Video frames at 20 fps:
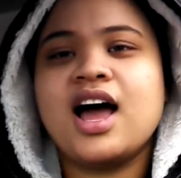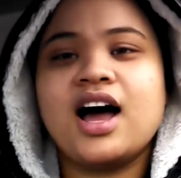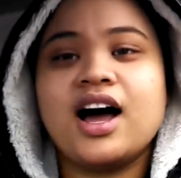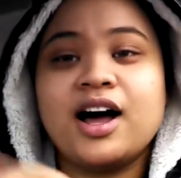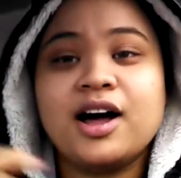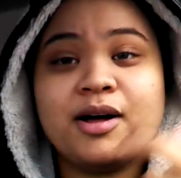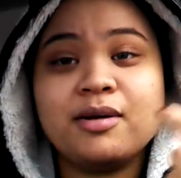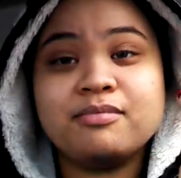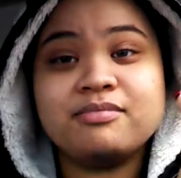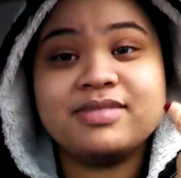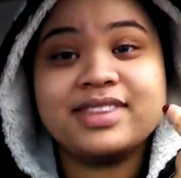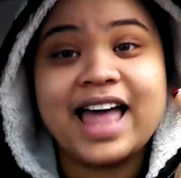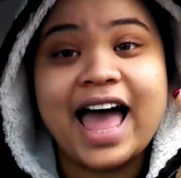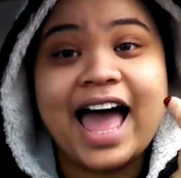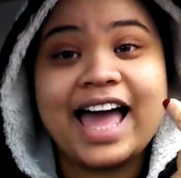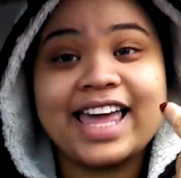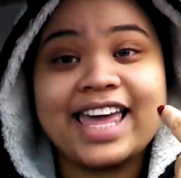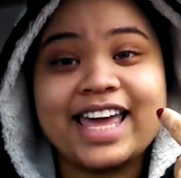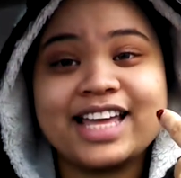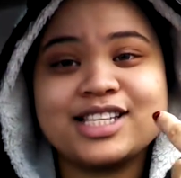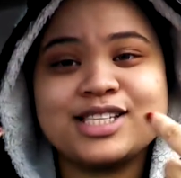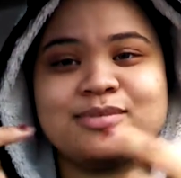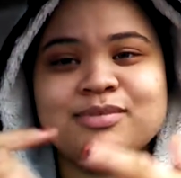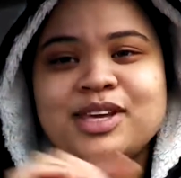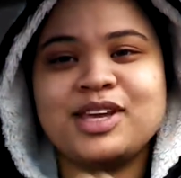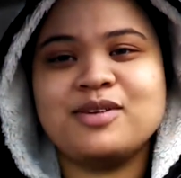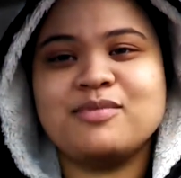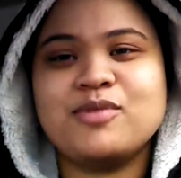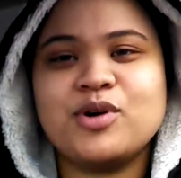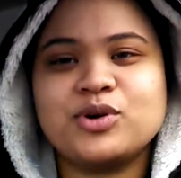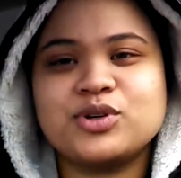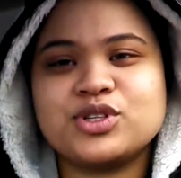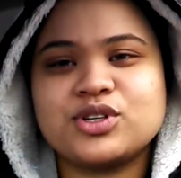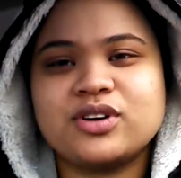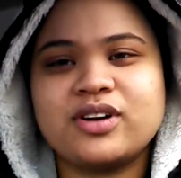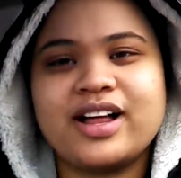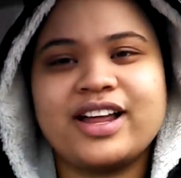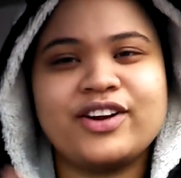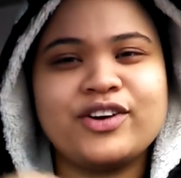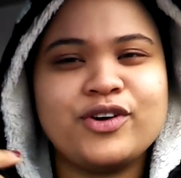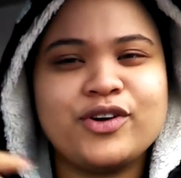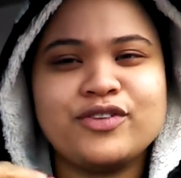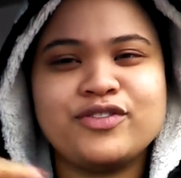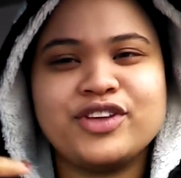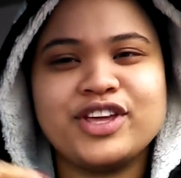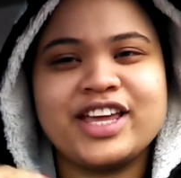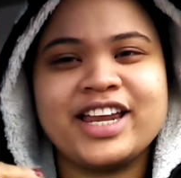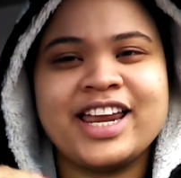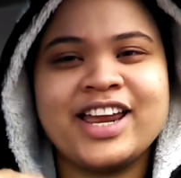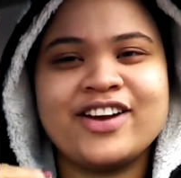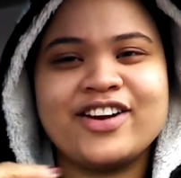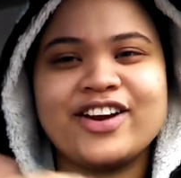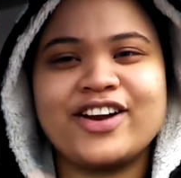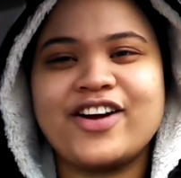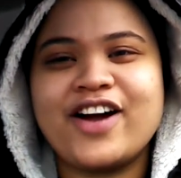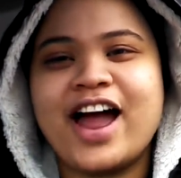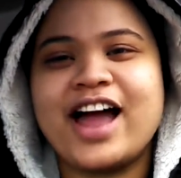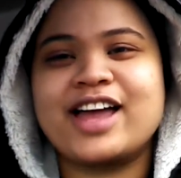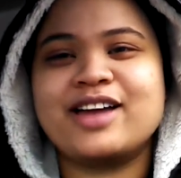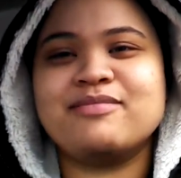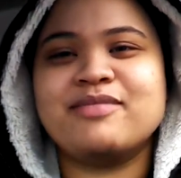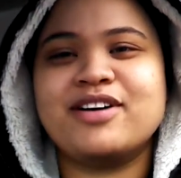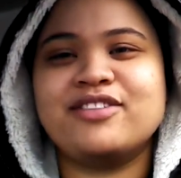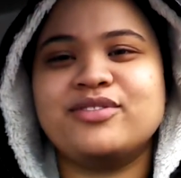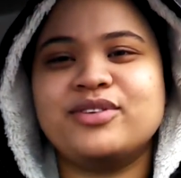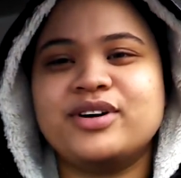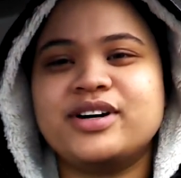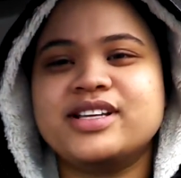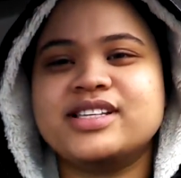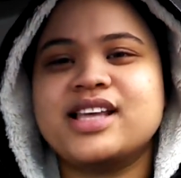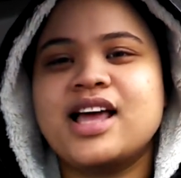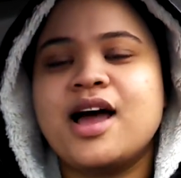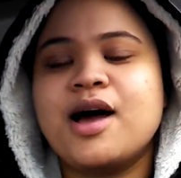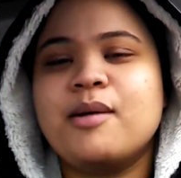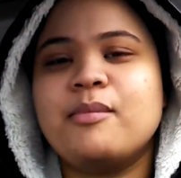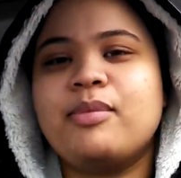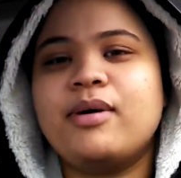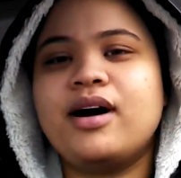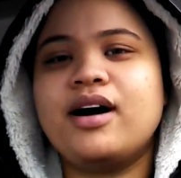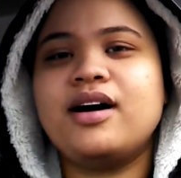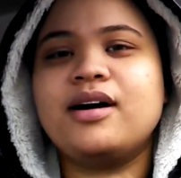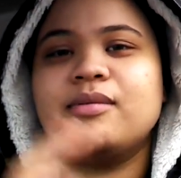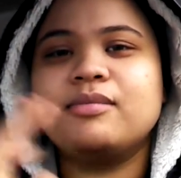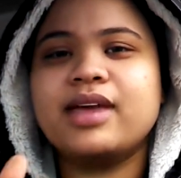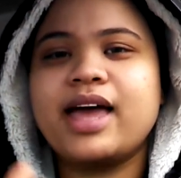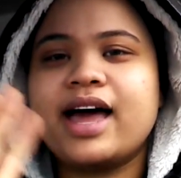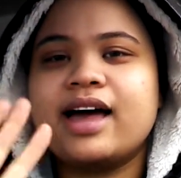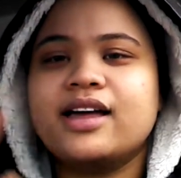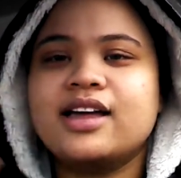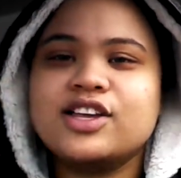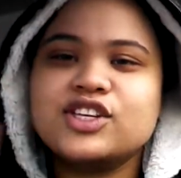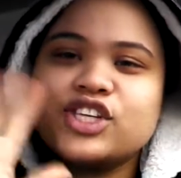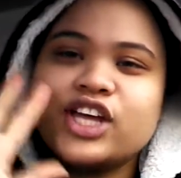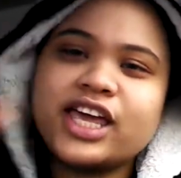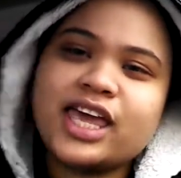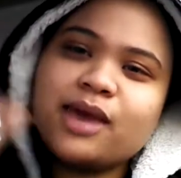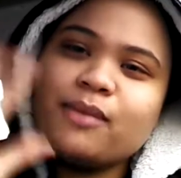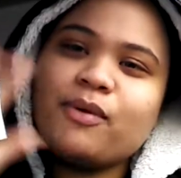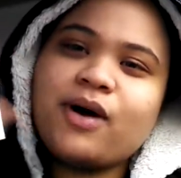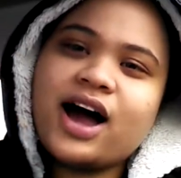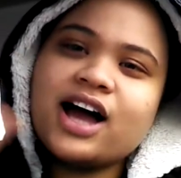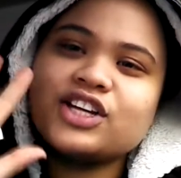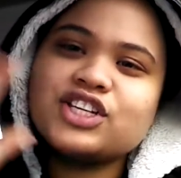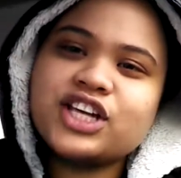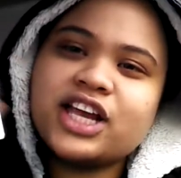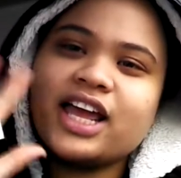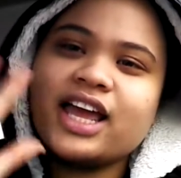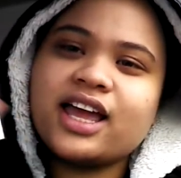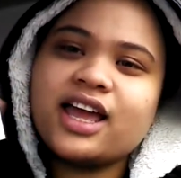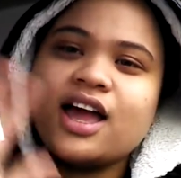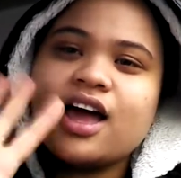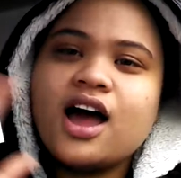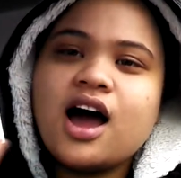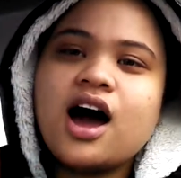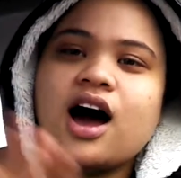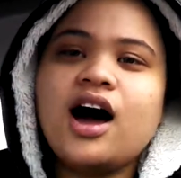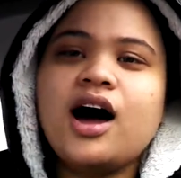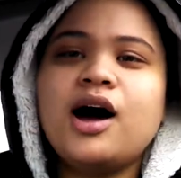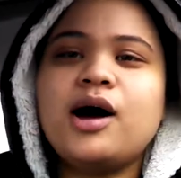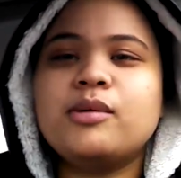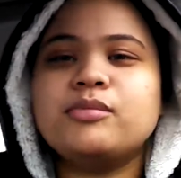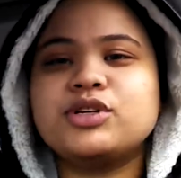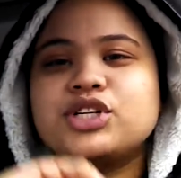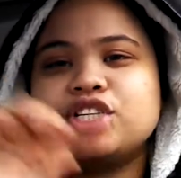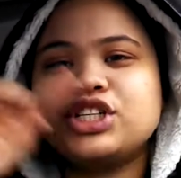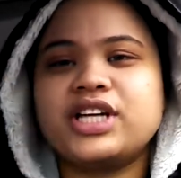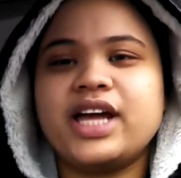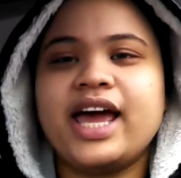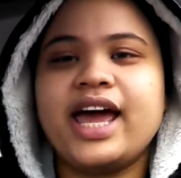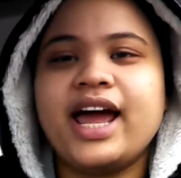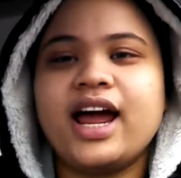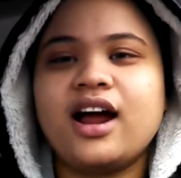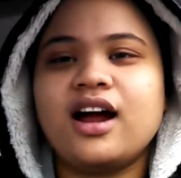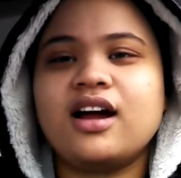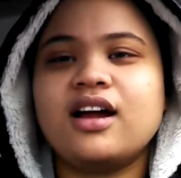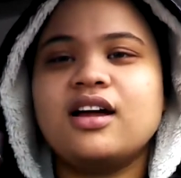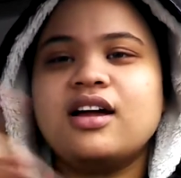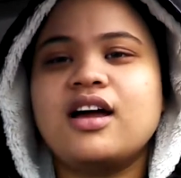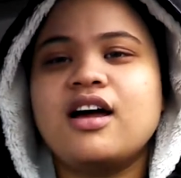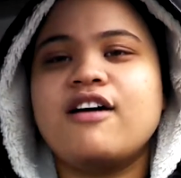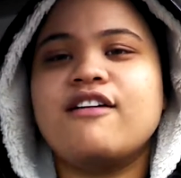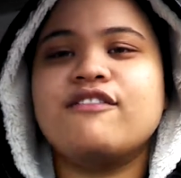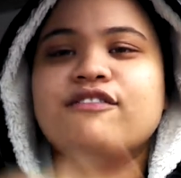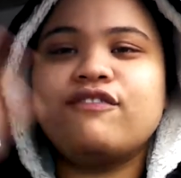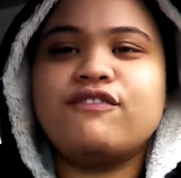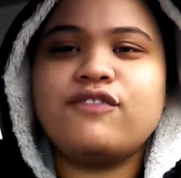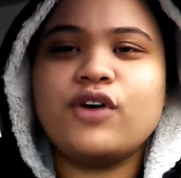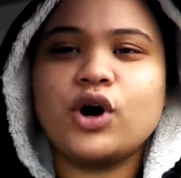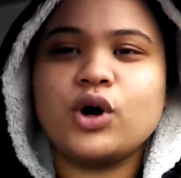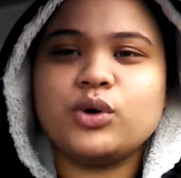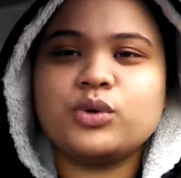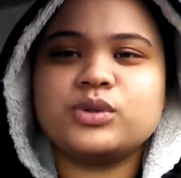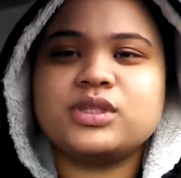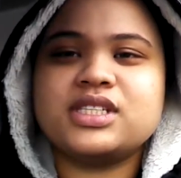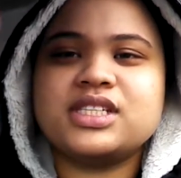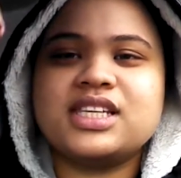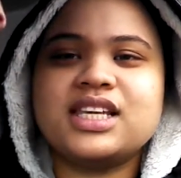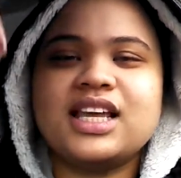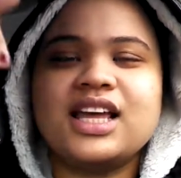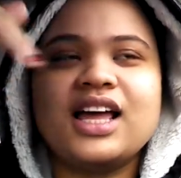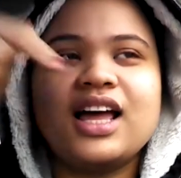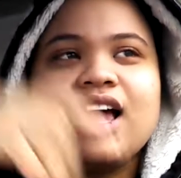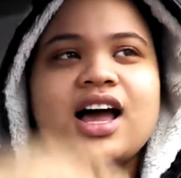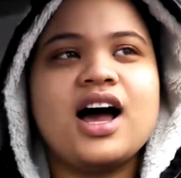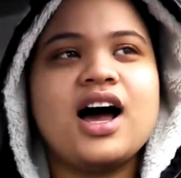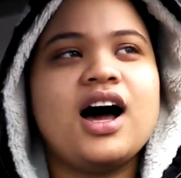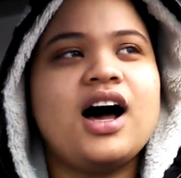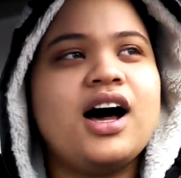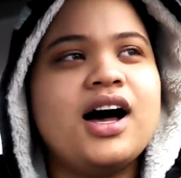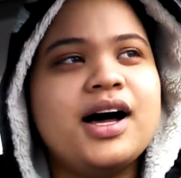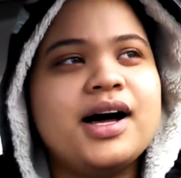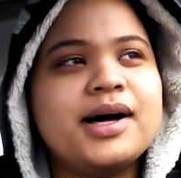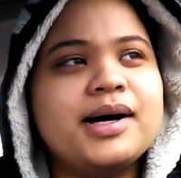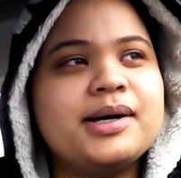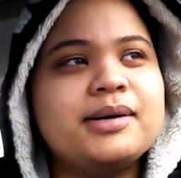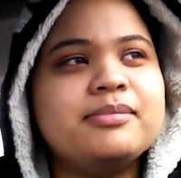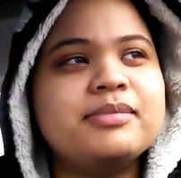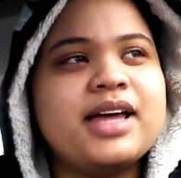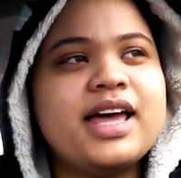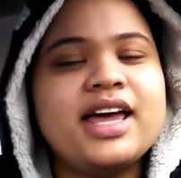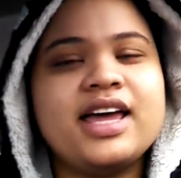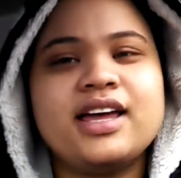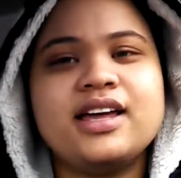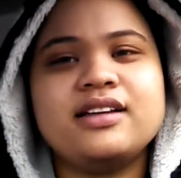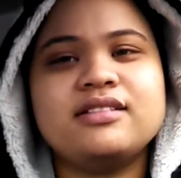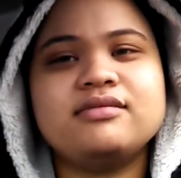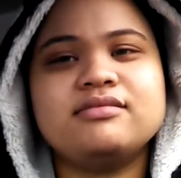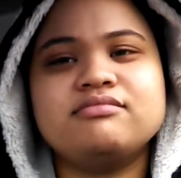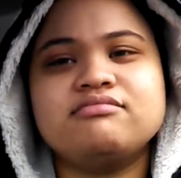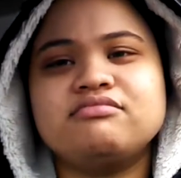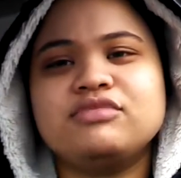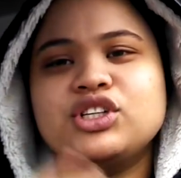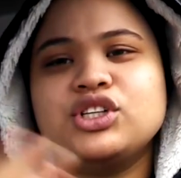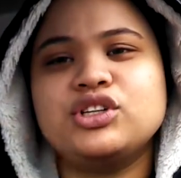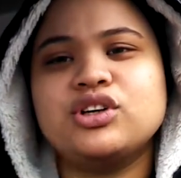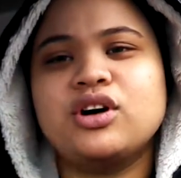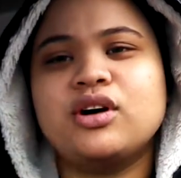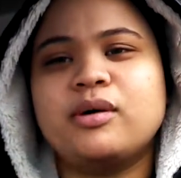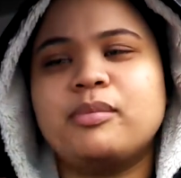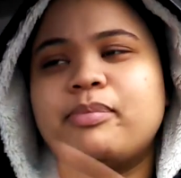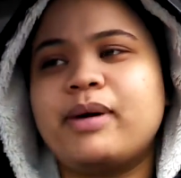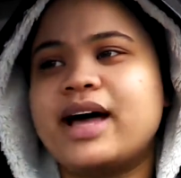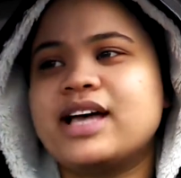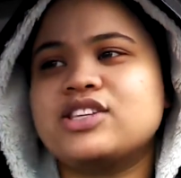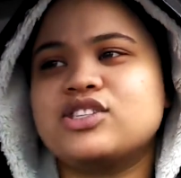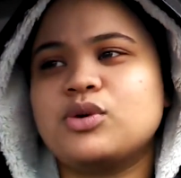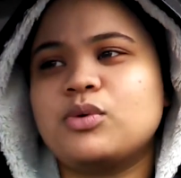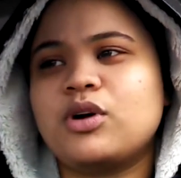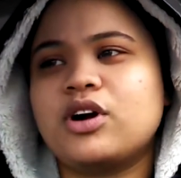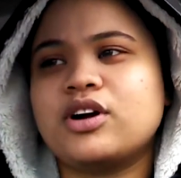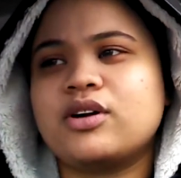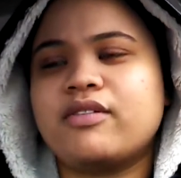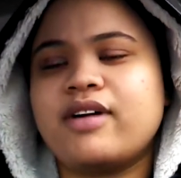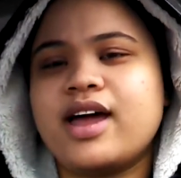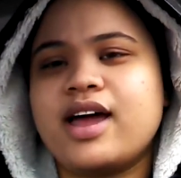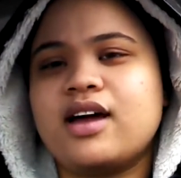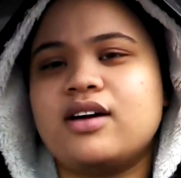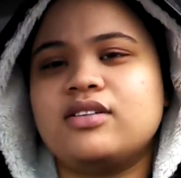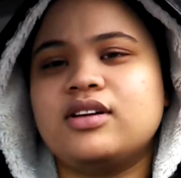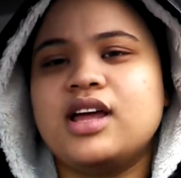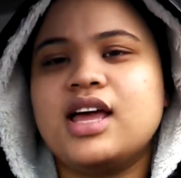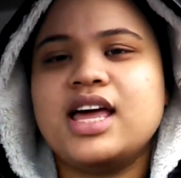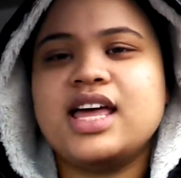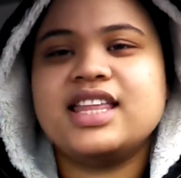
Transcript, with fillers: Um, that gets me emotional. I don't know if you can hear the crack in my voice. But, um, yeah. So keep watching. Um, share, vote, um, and, you know, pass the word around.